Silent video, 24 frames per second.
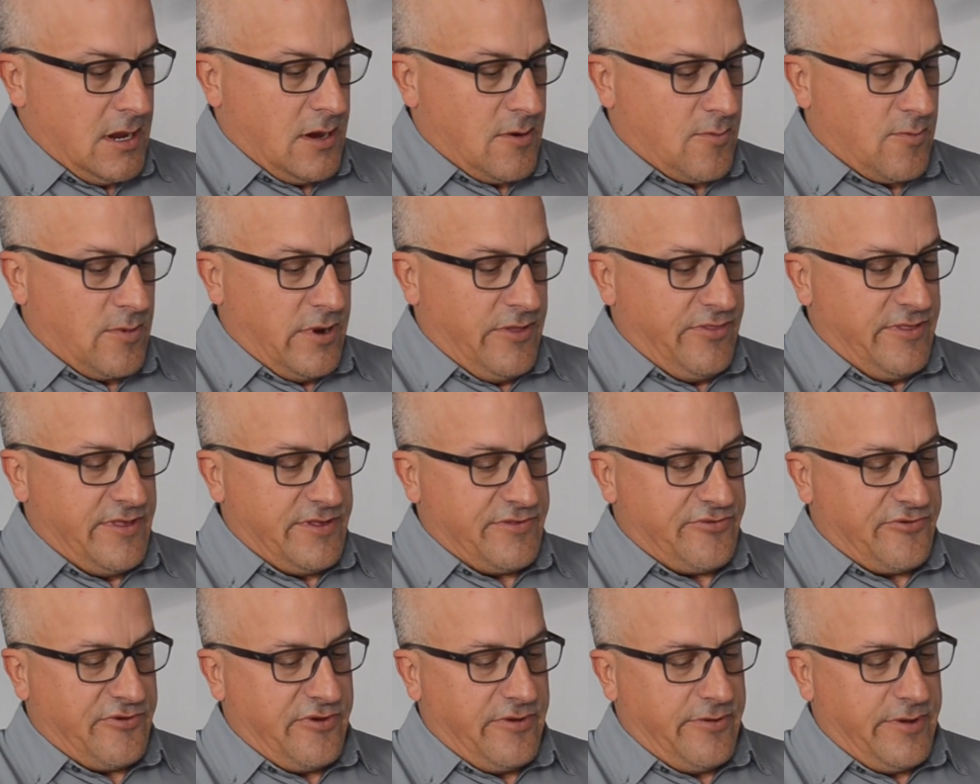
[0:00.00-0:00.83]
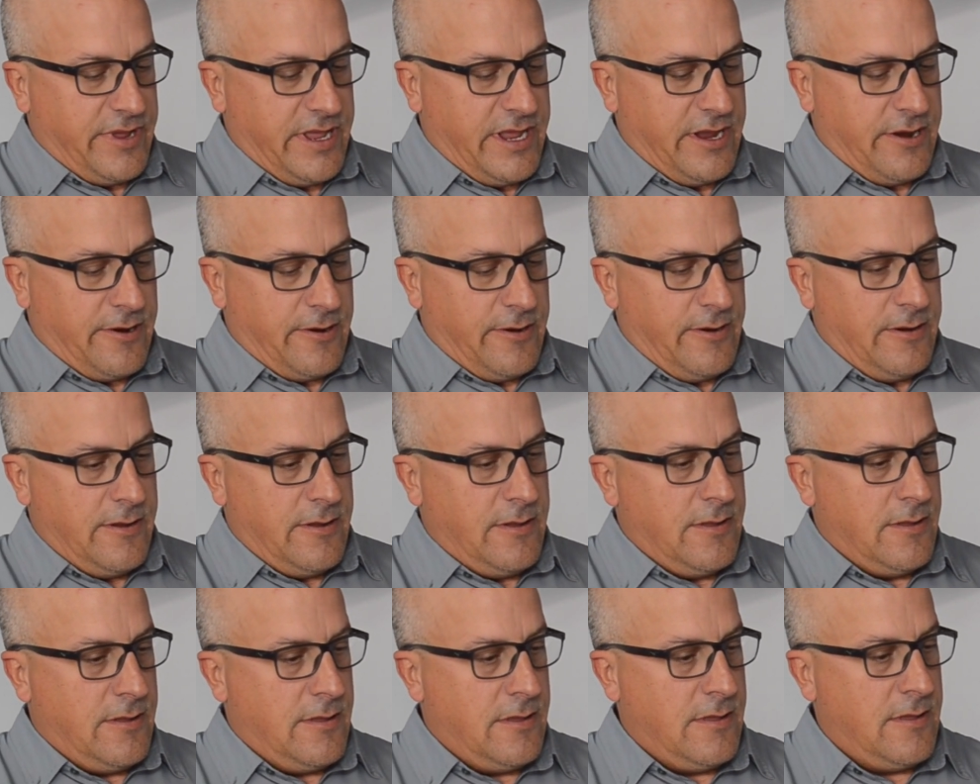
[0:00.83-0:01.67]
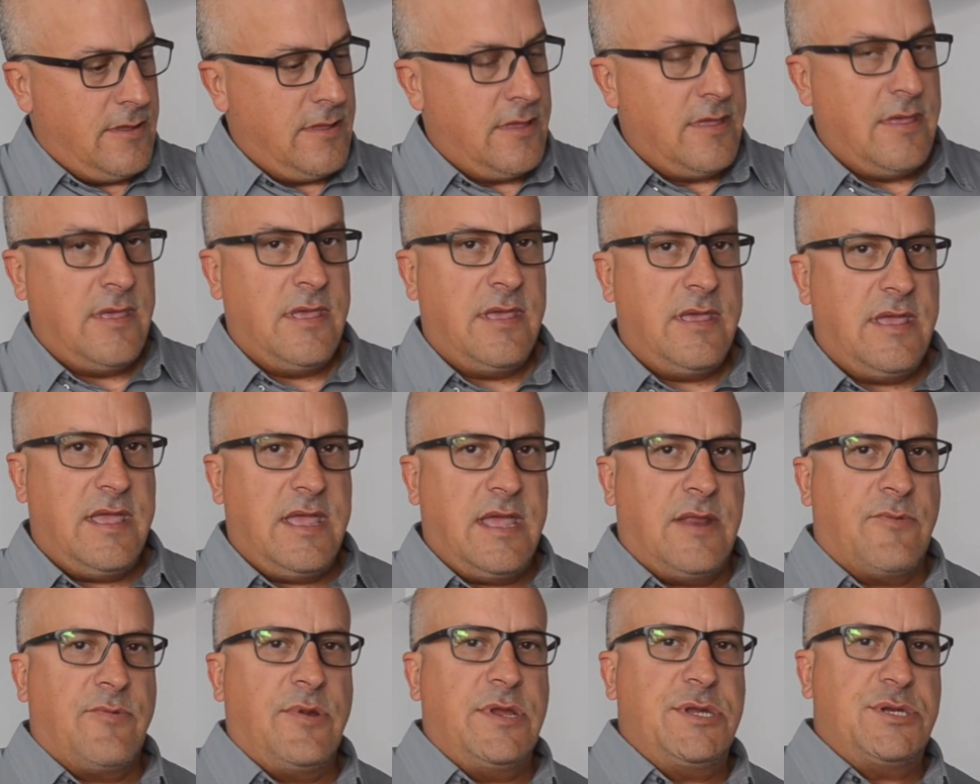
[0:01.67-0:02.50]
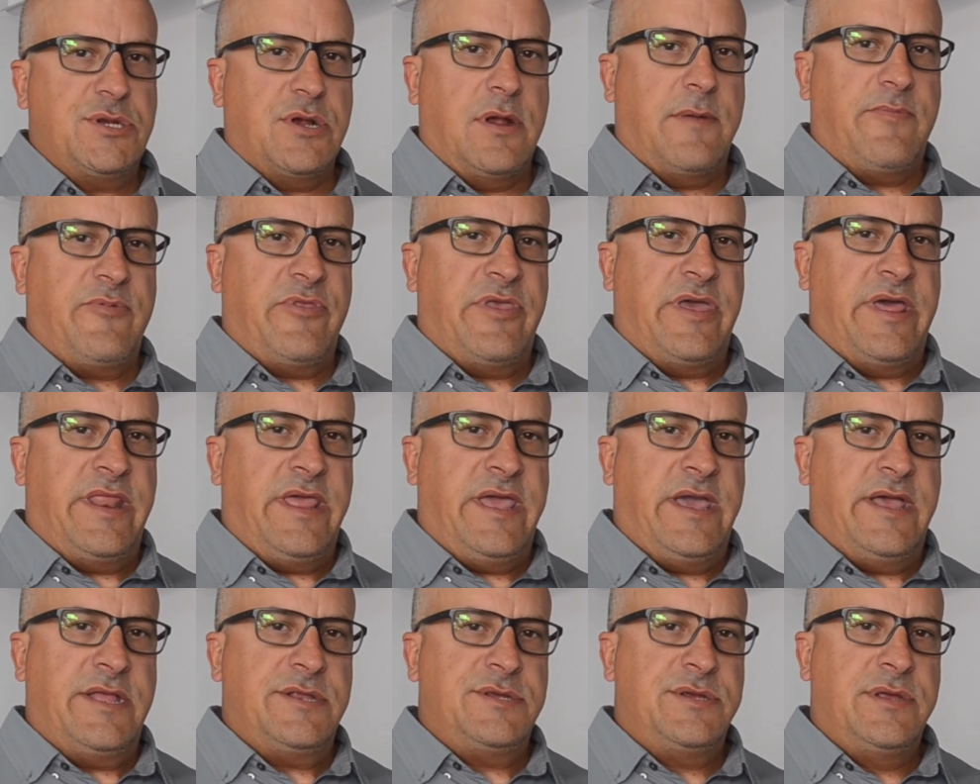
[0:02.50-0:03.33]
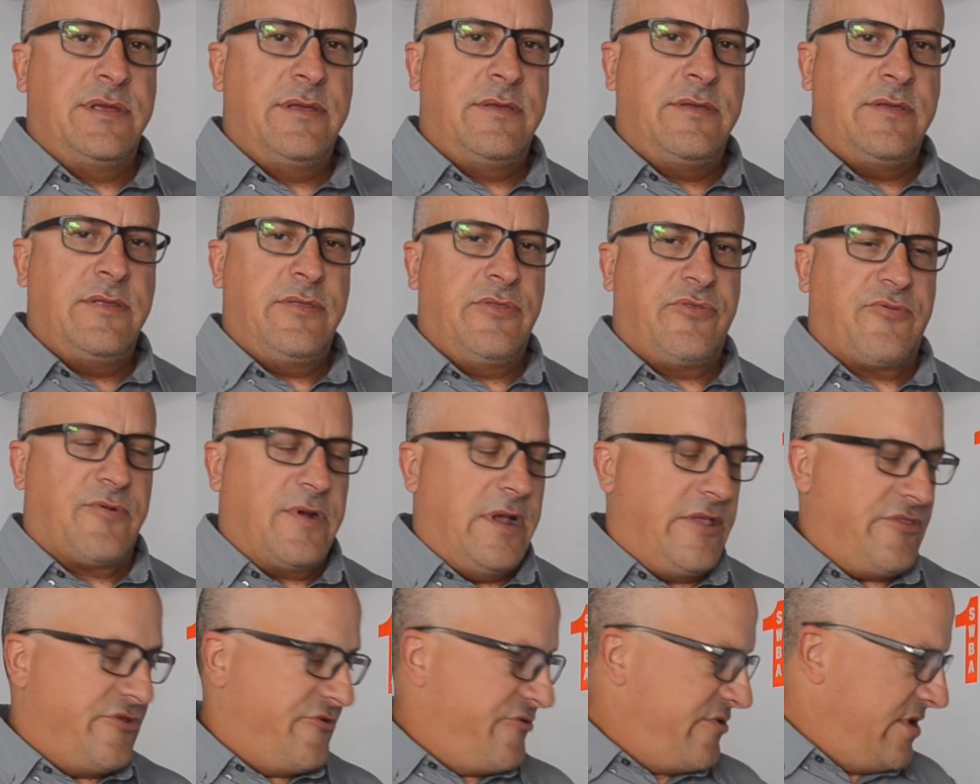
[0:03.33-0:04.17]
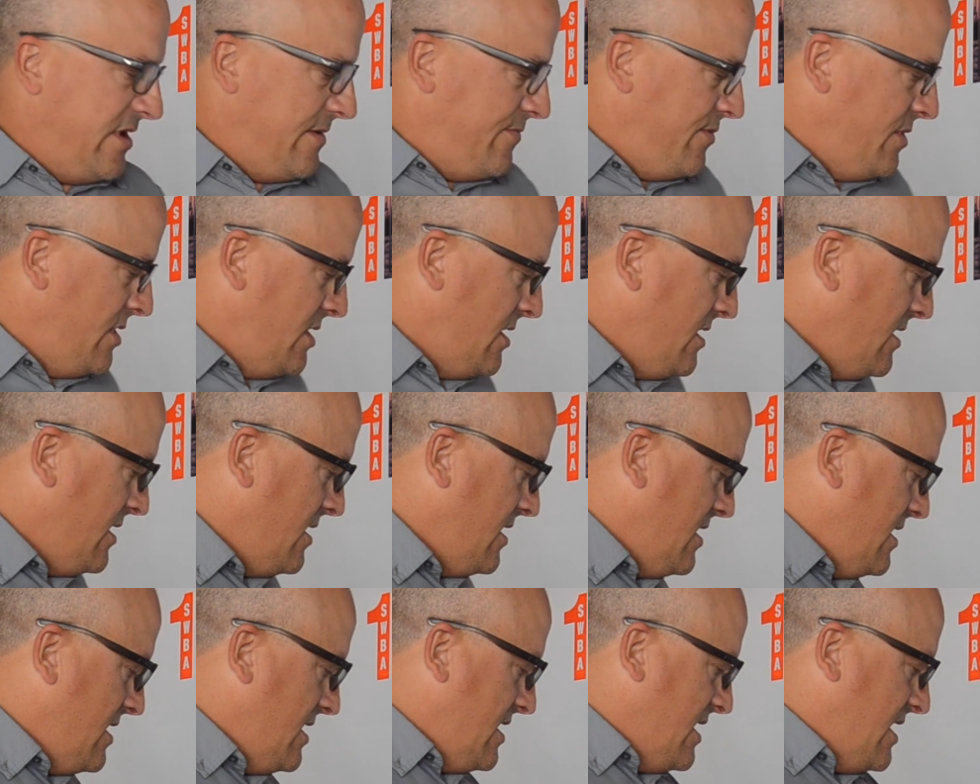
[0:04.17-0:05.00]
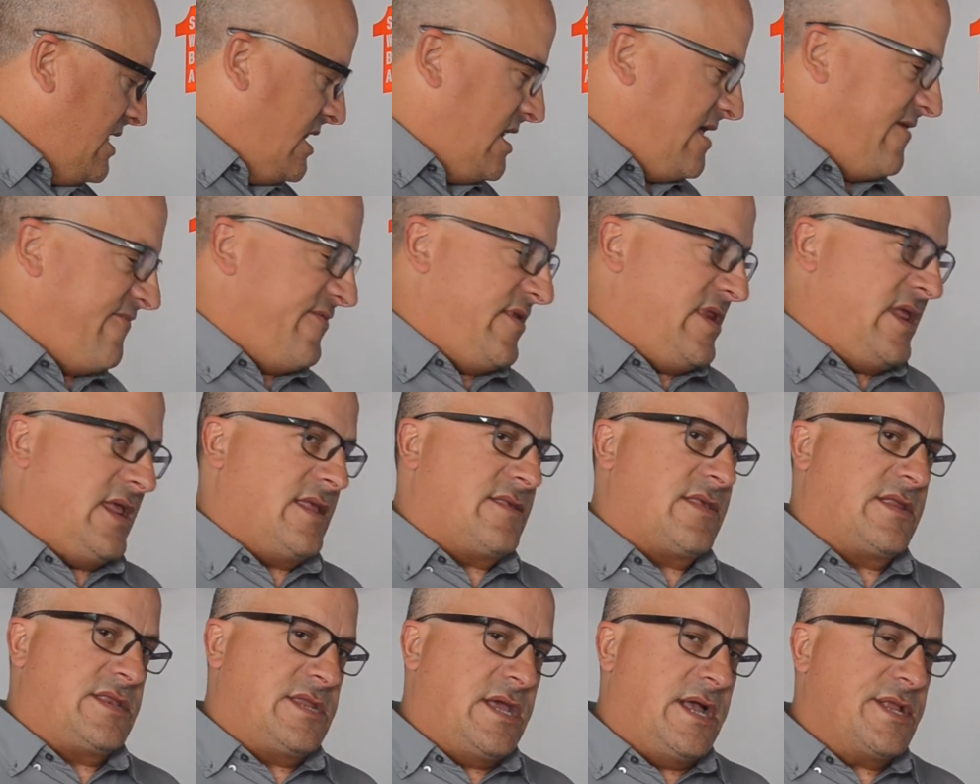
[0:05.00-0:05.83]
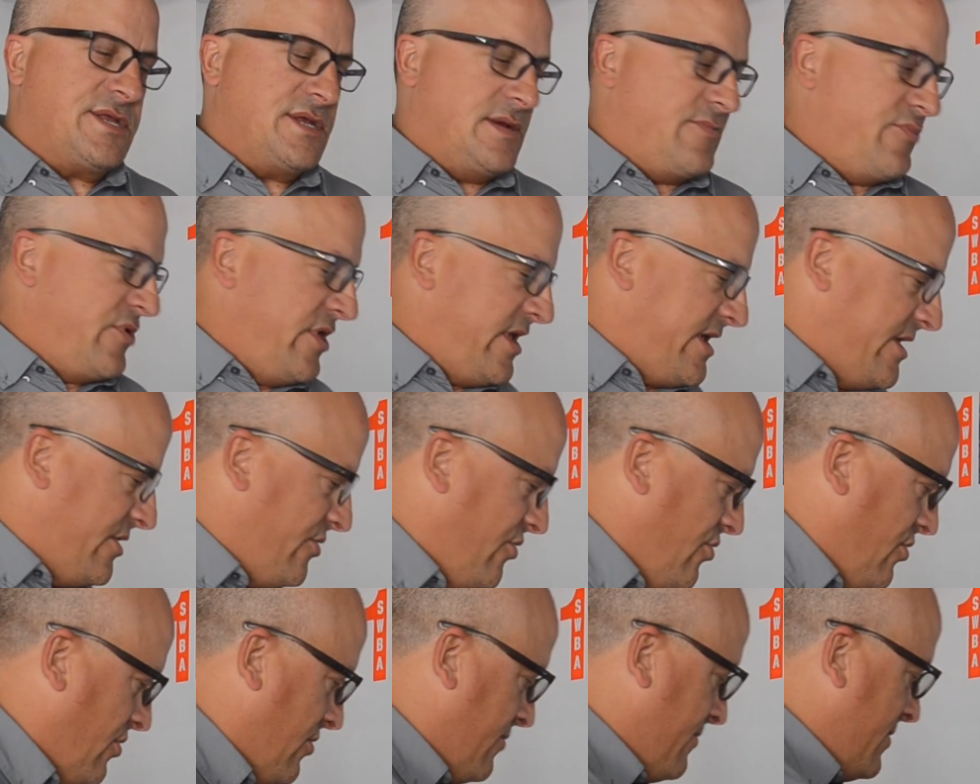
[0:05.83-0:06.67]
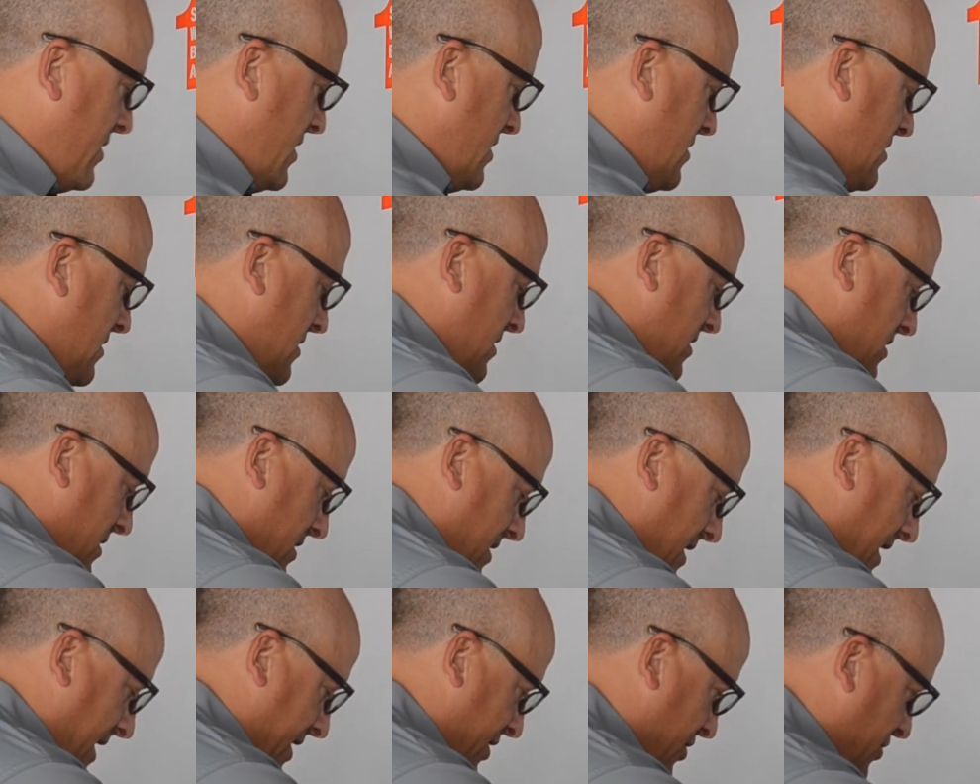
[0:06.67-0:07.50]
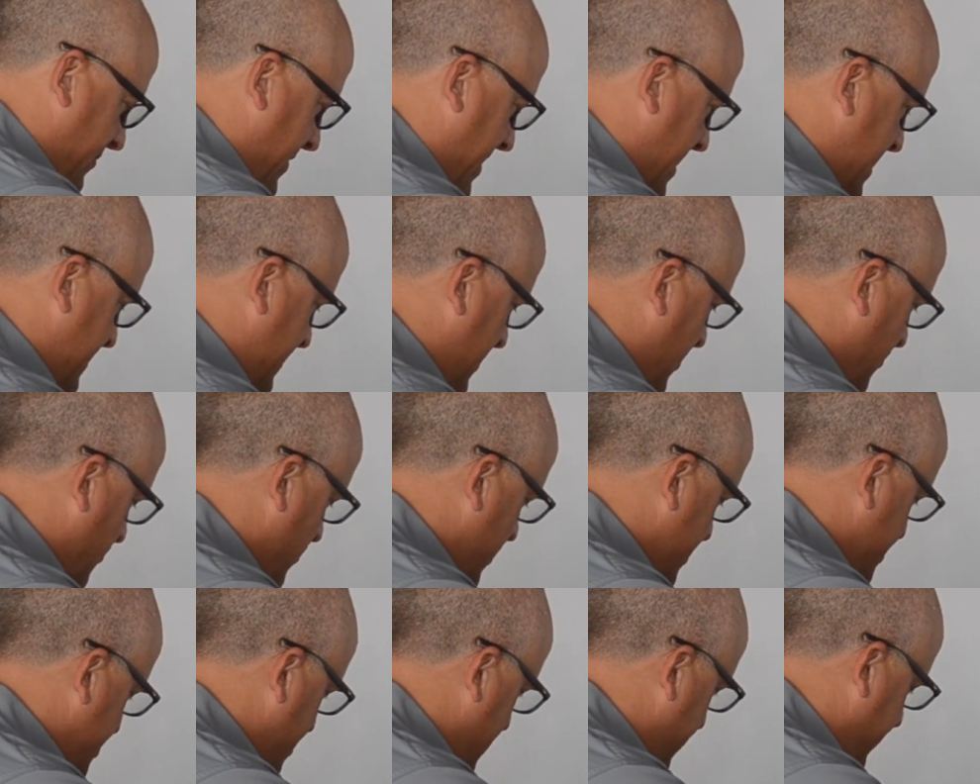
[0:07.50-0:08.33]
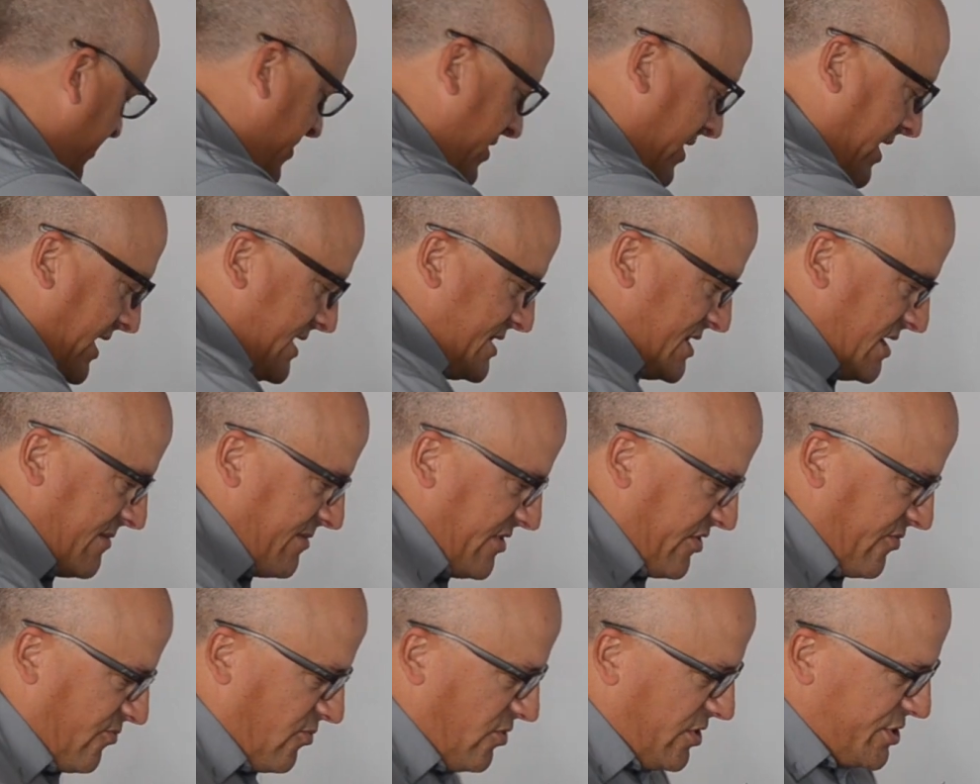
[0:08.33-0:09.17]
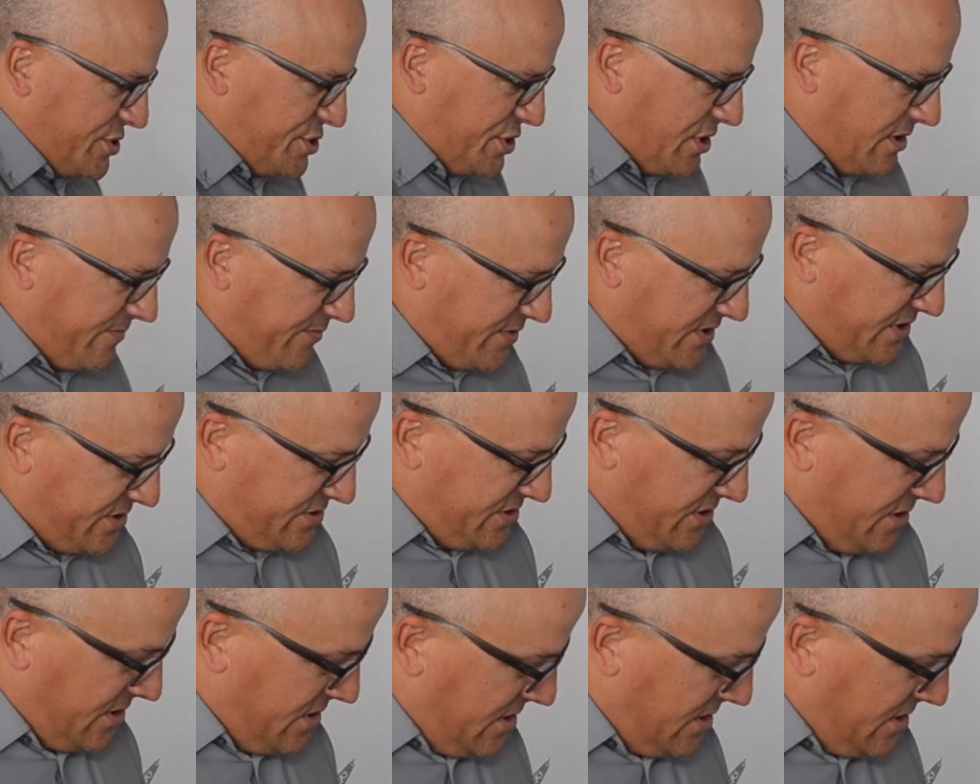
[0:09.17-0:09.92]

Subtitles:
run this through here and resharpen that edge throughout the trip. And then if it needs a touch-up when I get home, I can go back to my Work Sharp. And the nice thing about the Work Sharp is,